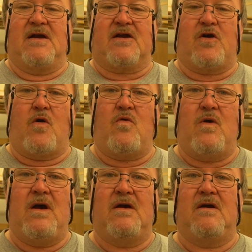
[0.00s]

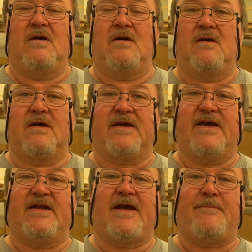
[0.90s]
go
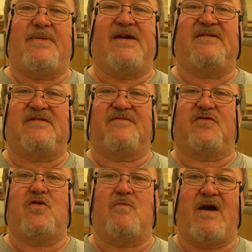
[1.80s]
get a piece of
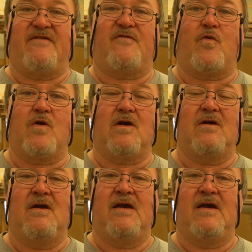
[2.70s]
2x4